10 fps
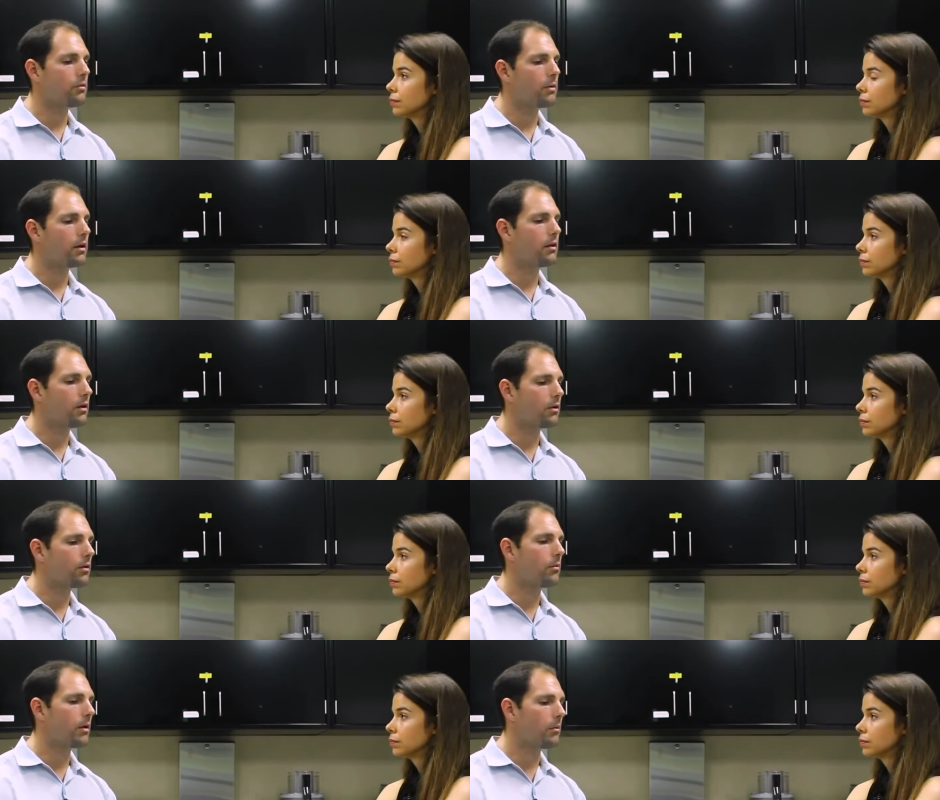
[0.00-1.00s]
Speaker 1: too, but I think
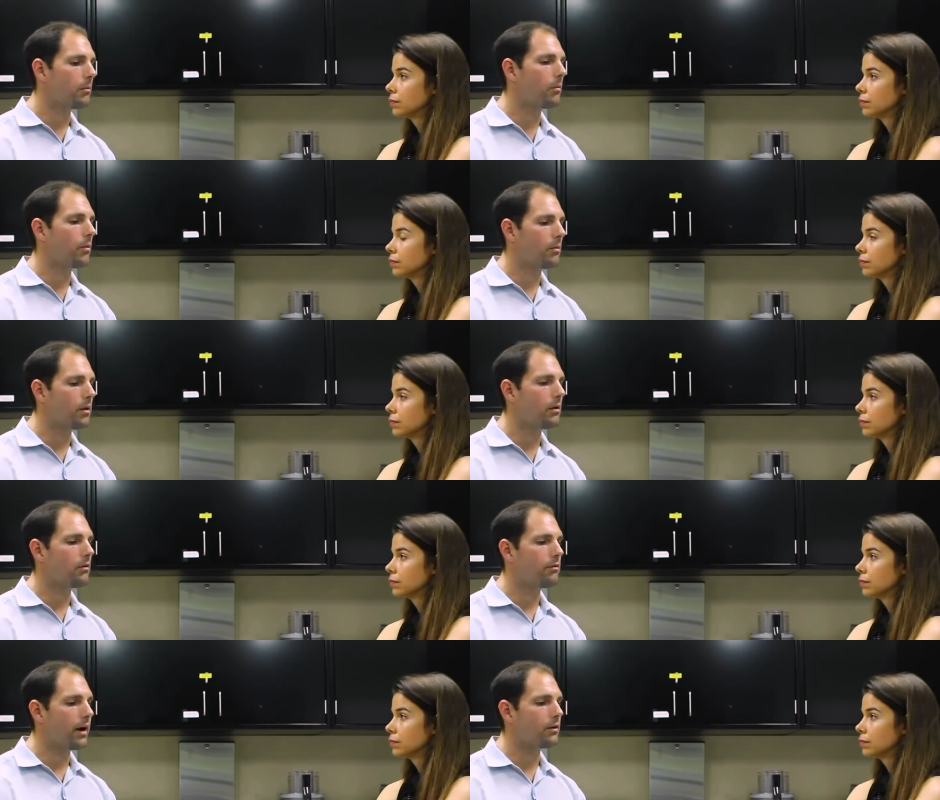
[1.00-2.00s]
glutamine may be
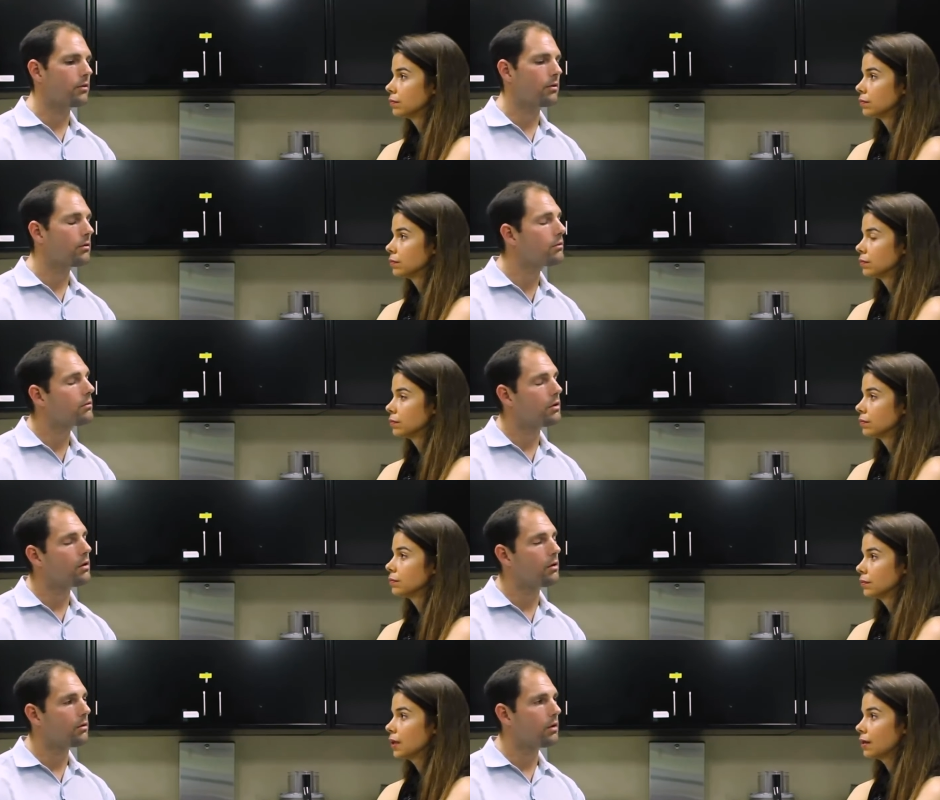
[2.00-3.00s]
a factor, you
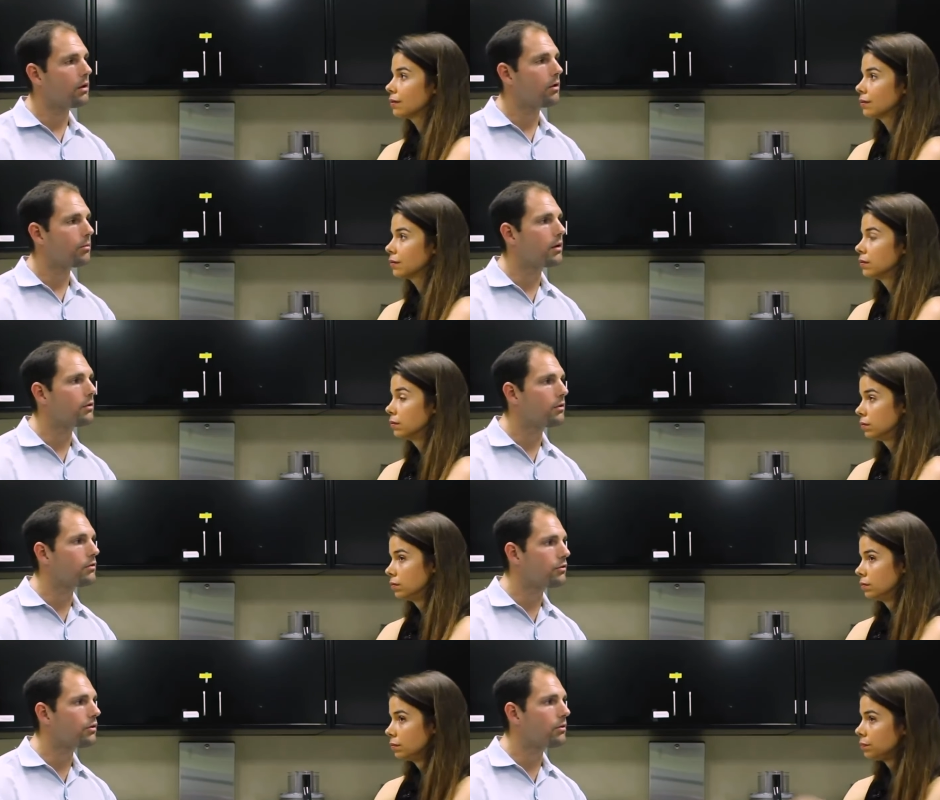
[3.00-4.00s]
know, yeah. in helping to
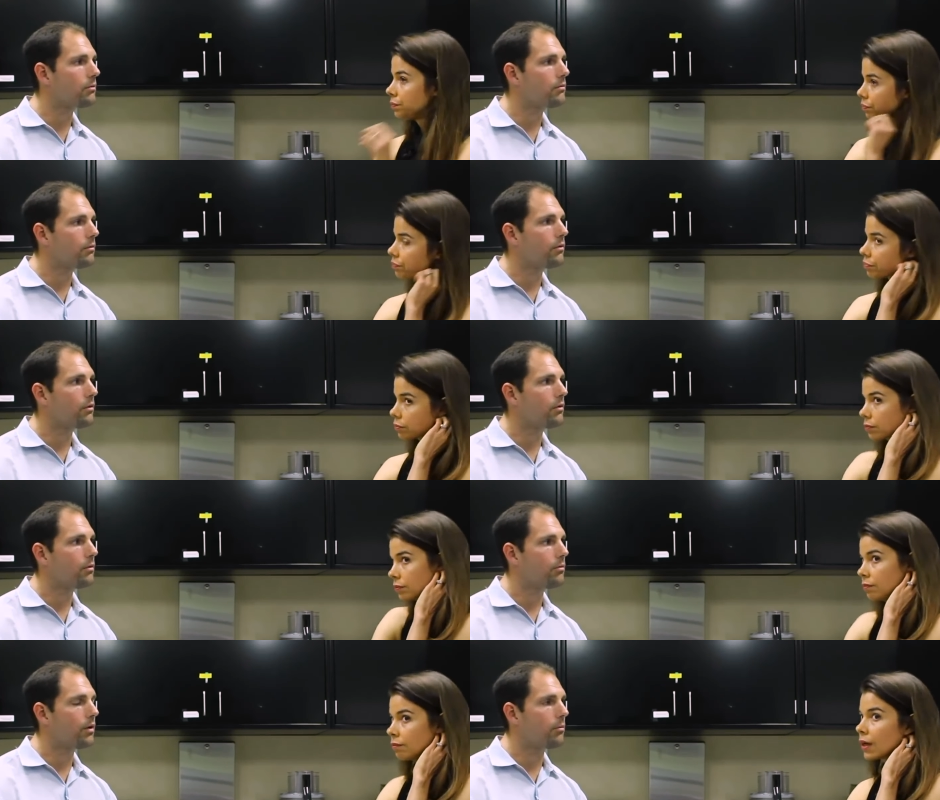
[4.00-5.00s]
ensure
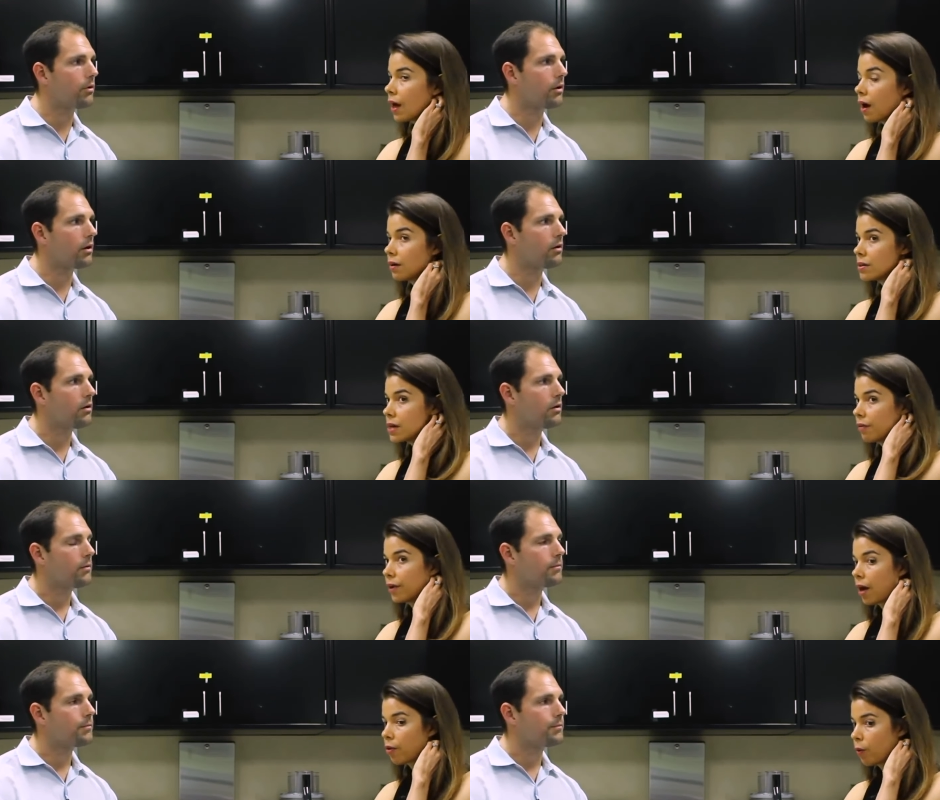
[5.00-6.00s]
proper yeah, gut. Yeah,
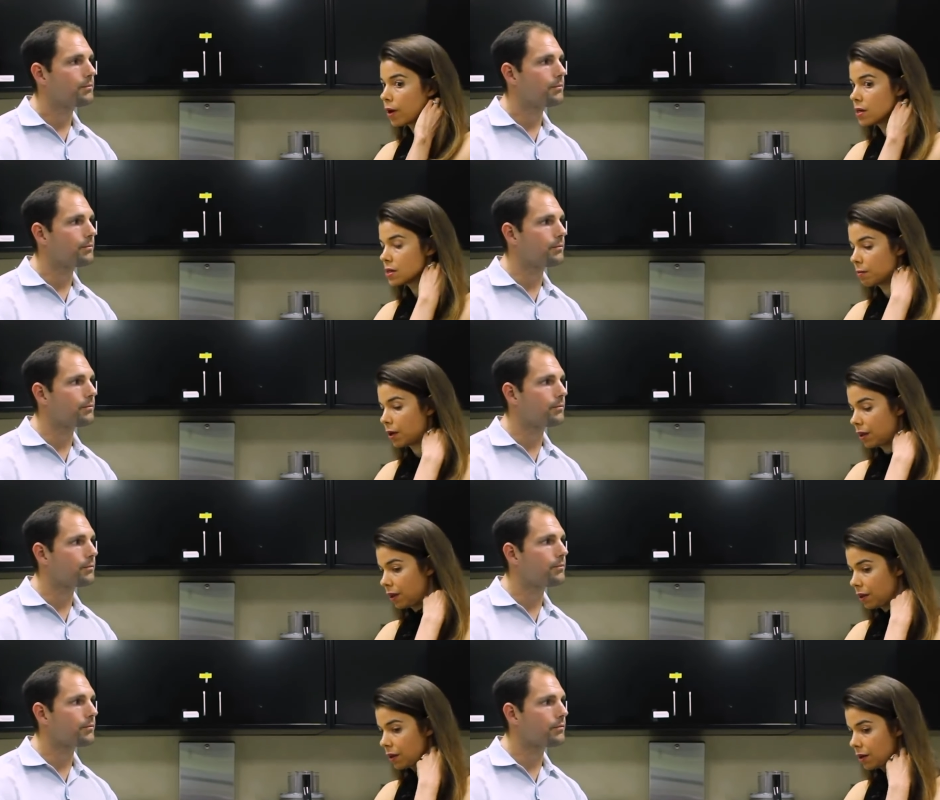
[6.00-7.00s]
definitely
Speaker 2: other ways. I mm-hmm. mean, I
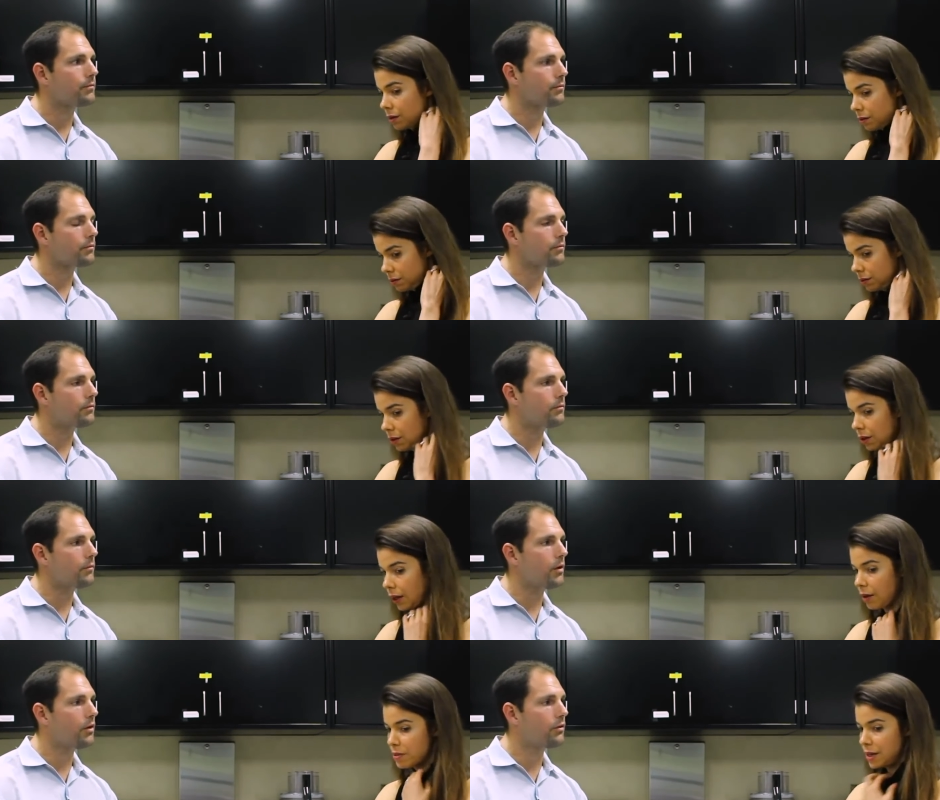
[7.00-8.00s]
think that,
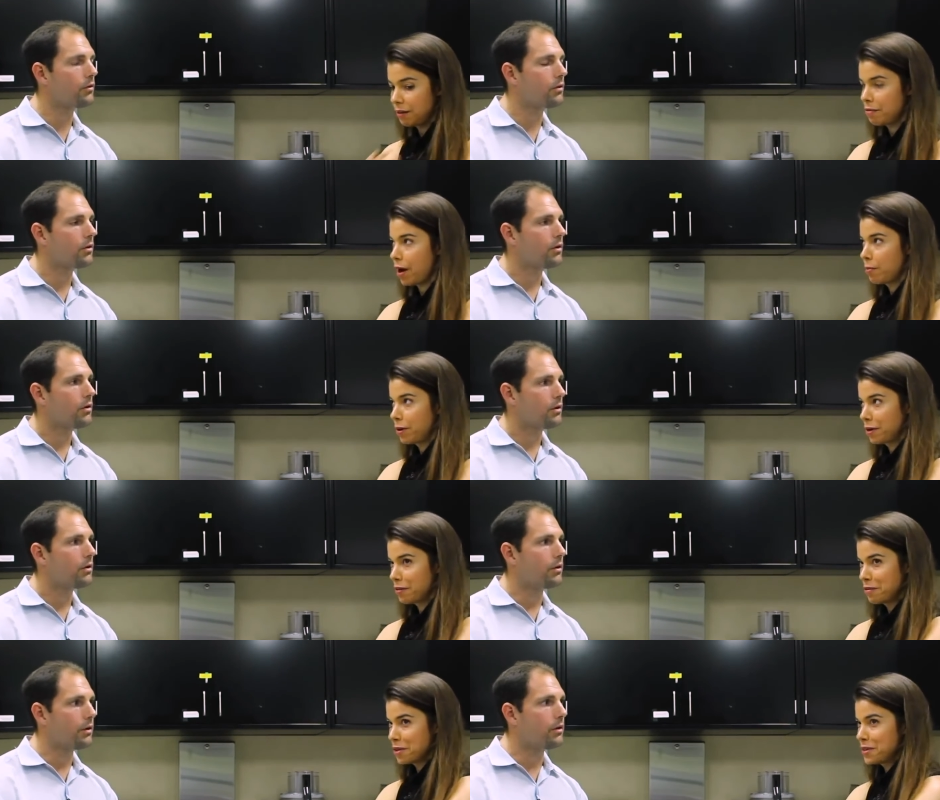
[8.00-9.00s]
like I was saying, fiber,
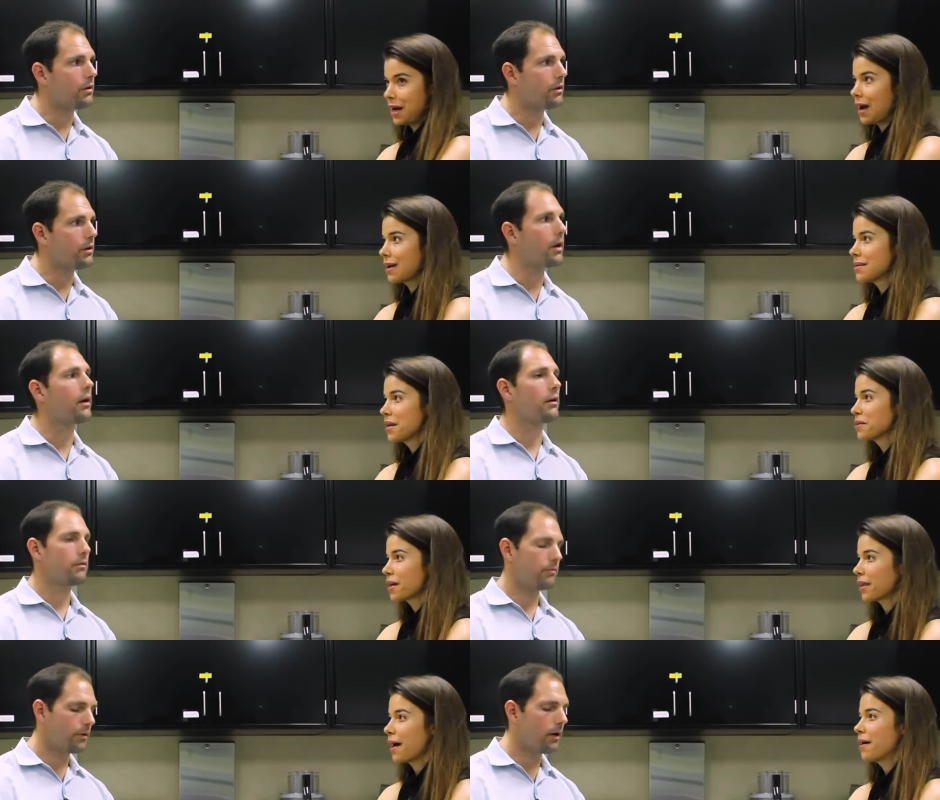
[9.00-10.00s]
good, good diet, yeah,
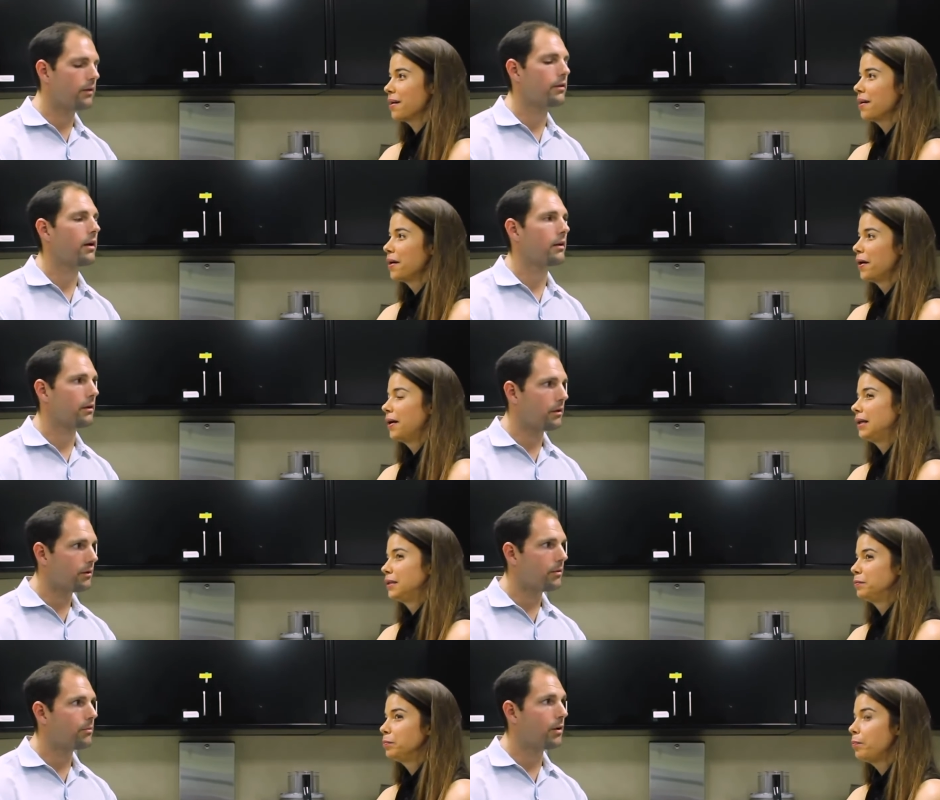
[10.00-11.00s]
things like that.
Speaker 1: Exactly.
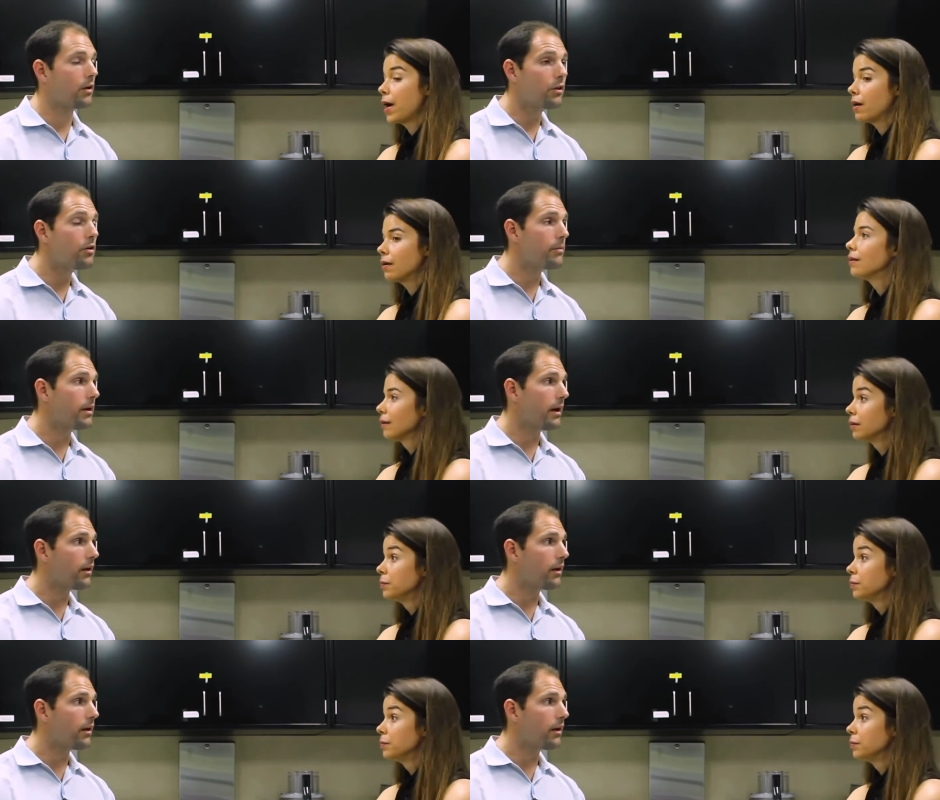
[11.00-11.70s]
Um, but, but, glutamine